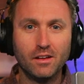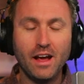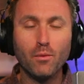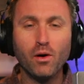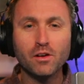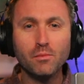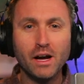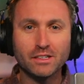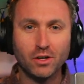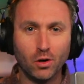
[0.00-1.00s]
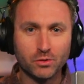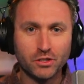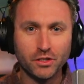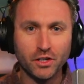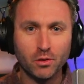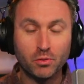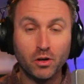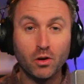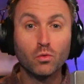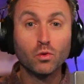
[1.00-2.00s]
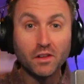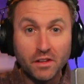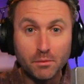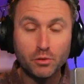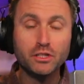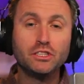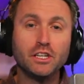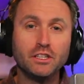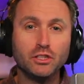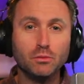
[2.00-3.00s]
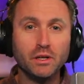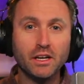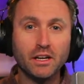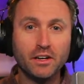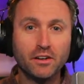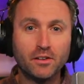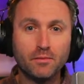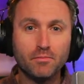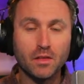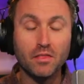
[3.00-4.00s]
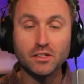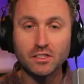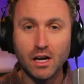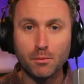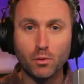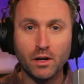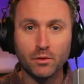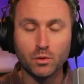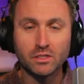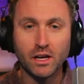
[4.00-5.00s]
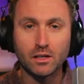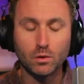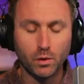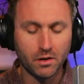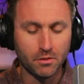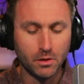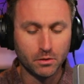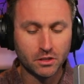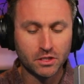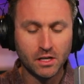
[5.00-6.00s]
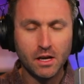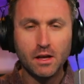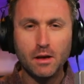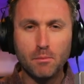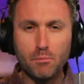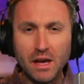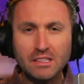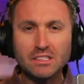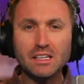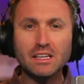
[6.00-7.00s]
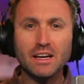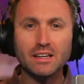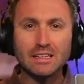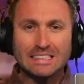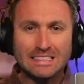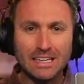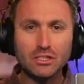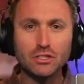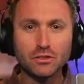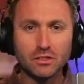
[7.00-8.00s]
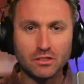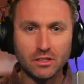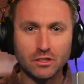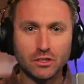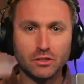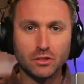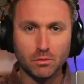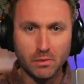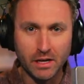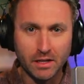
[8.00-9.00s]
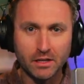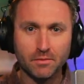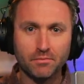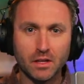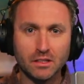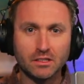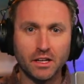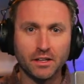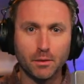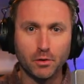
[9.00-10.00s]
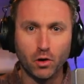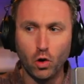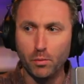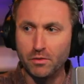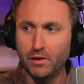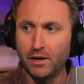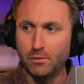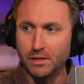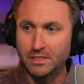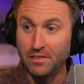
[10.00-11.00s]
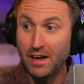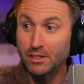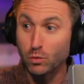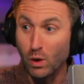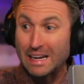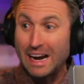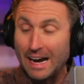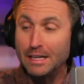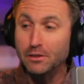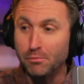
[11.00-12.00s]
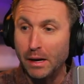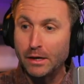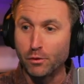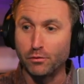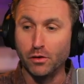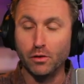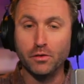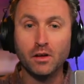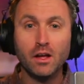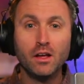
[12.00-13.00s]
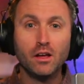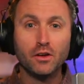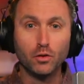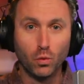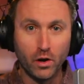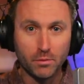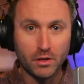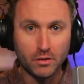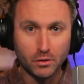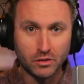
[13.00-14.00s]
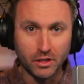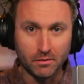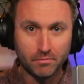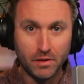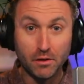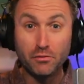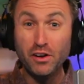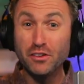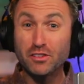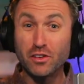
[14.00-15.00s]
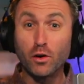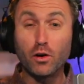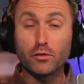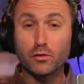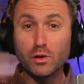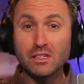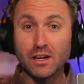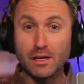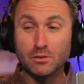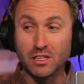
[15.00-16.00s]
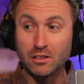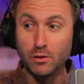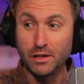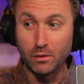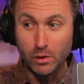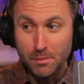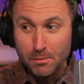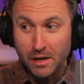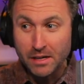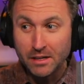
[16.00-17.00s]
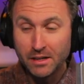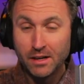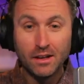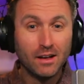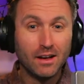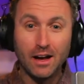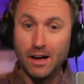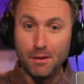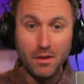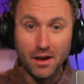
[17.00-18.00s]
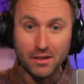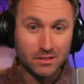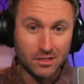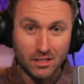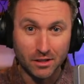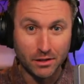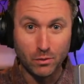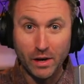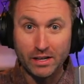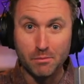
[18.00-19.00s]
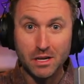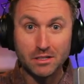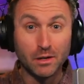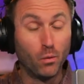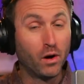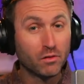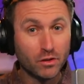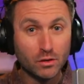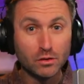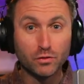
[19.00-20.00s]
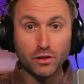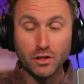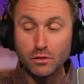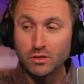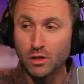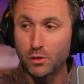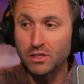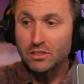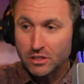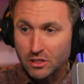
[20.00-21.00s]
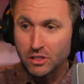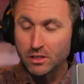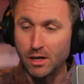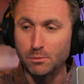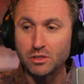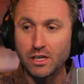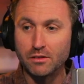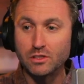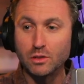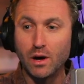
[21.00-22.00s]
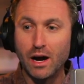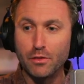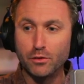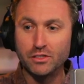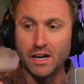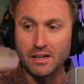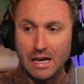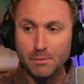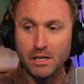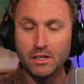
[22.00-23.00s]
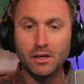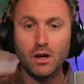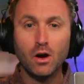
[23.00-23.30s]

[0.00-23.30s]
Hey, welcome back to Home Studio Pro. Really appreciate you being here. And this time around, we'll tackle one of the most basic yet essential decisions you'll make in setting up your home environment, and that is what kind of microphone you'll want to be using. Now, in fairness, there are three types, including a ribbon mic. I'm not necessarily recommending one of those for you, so the decision comes down to either dynamic